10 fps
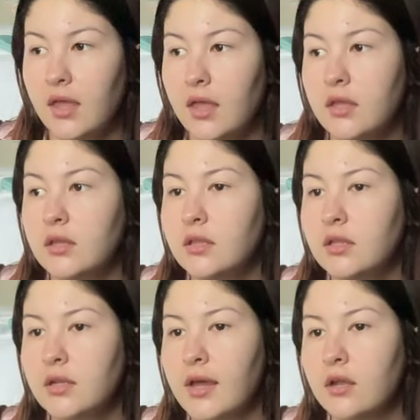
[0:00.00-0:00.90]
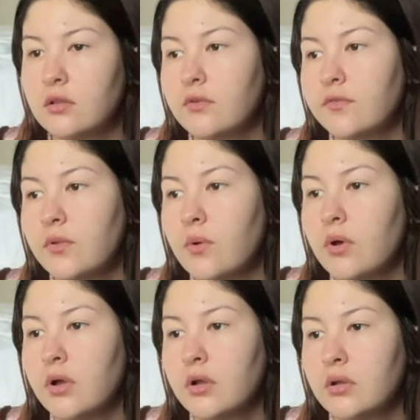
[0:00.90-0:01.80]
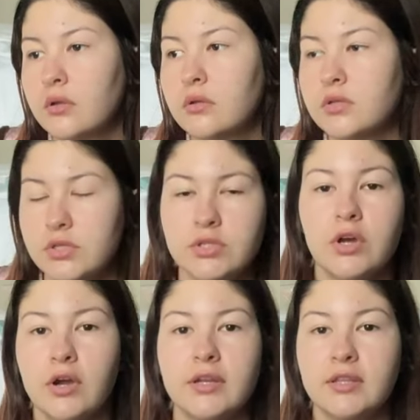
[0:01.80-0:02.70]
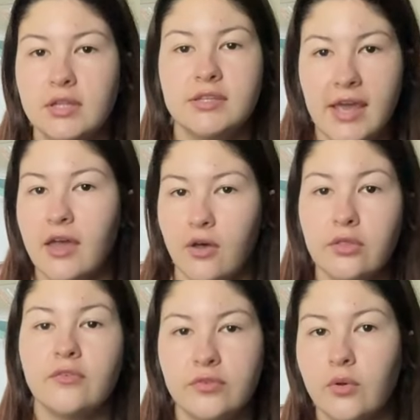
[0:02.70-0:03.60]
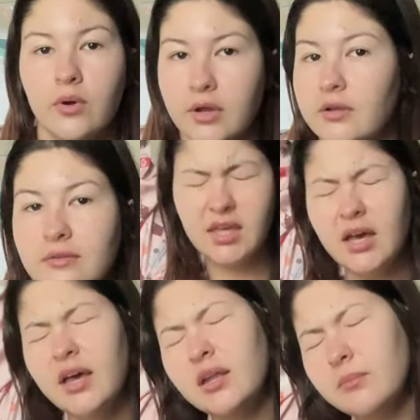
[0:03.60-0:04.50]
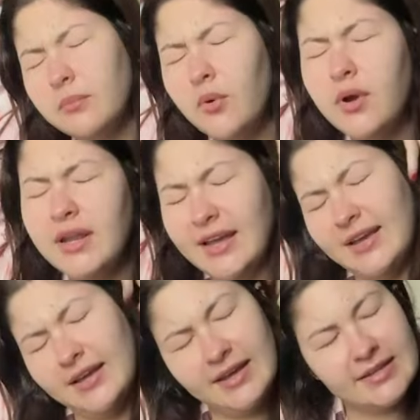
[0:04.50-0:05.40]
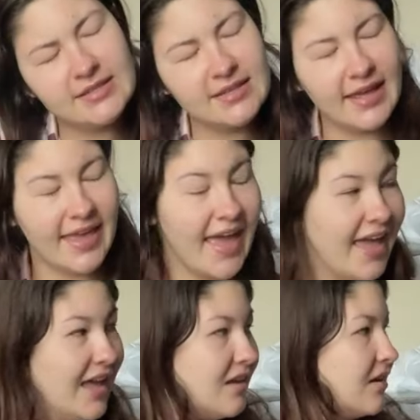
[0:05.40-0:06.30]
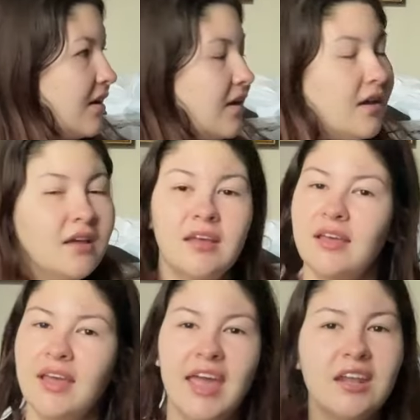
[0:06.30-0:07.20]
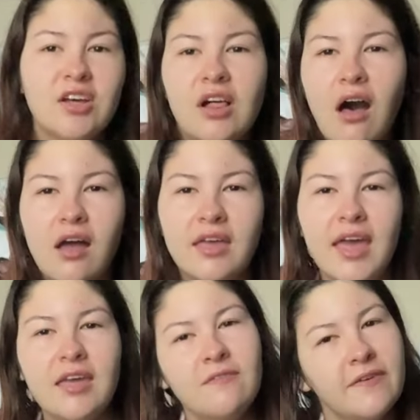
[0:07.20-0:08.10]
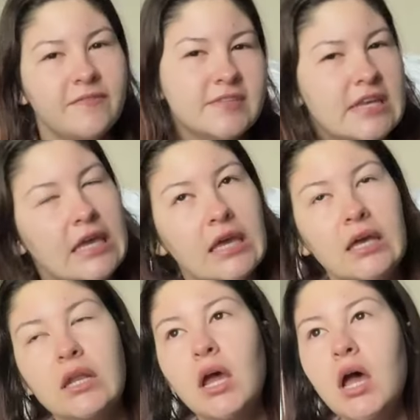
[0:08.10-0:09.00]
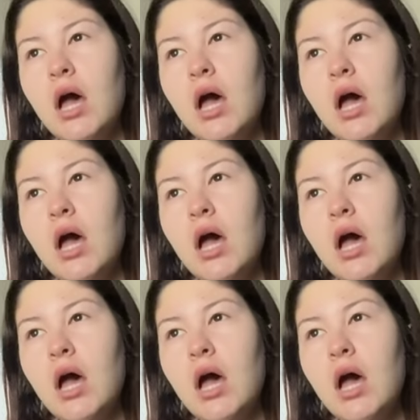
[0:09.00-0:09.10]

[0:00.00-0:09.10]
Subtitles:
Ended the night on the floor, started the day on the floor. Good morning. It's like 8 o'clock, 8:15.